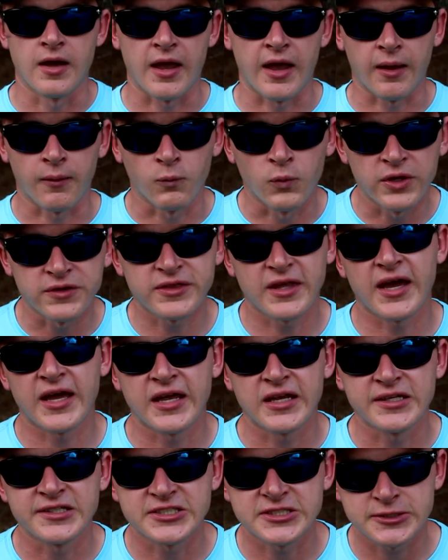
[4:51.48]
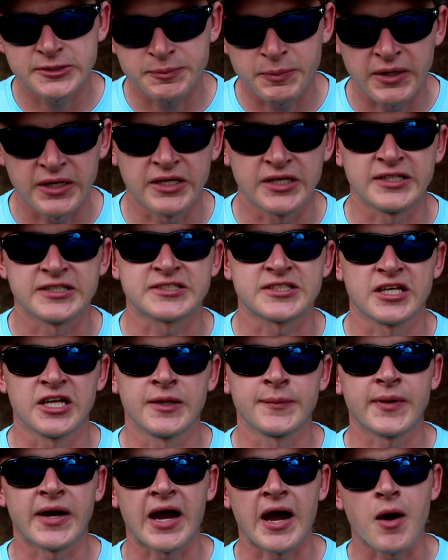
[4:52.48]
And with a spinning
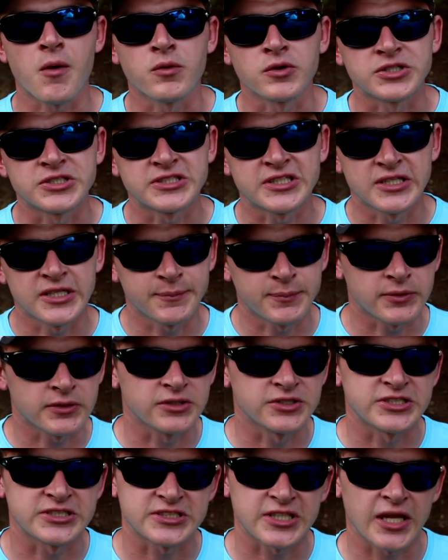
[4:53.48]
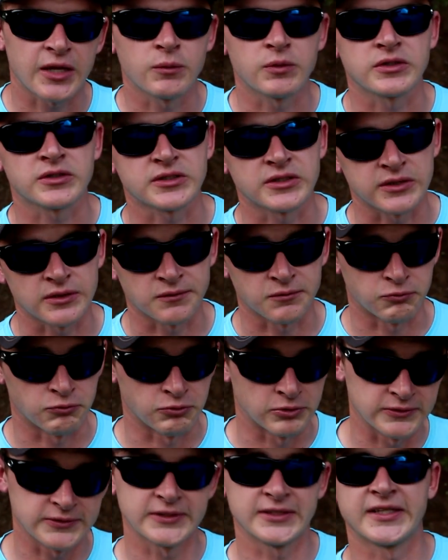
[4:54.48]
setup, I would typically stay with the
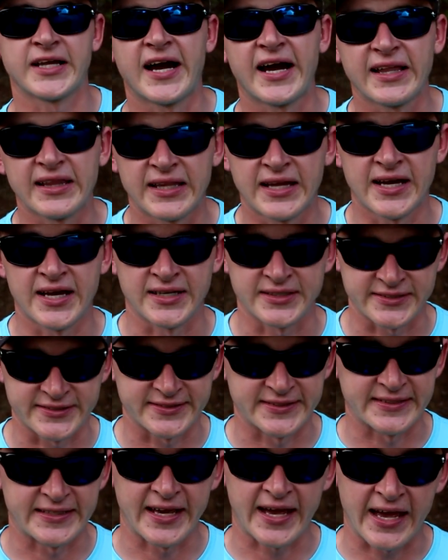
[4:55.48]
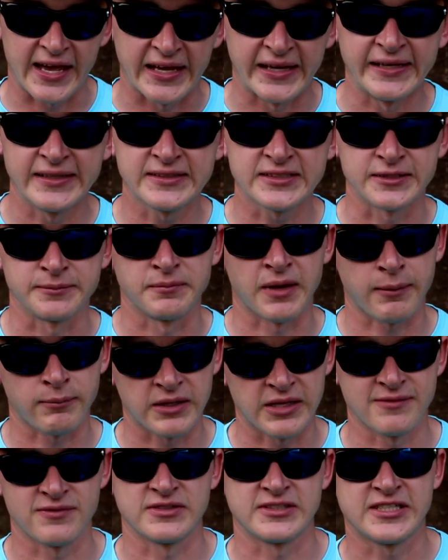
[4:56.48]
really light lines, the 8 to maybe
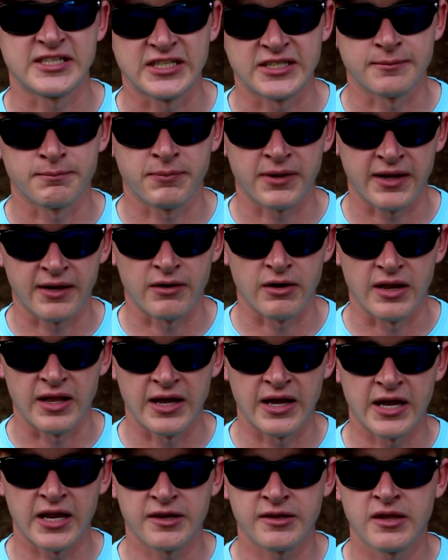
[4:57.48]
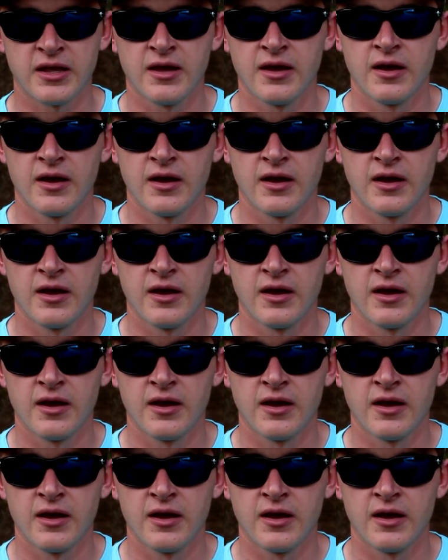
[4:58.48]
even 10 pound line.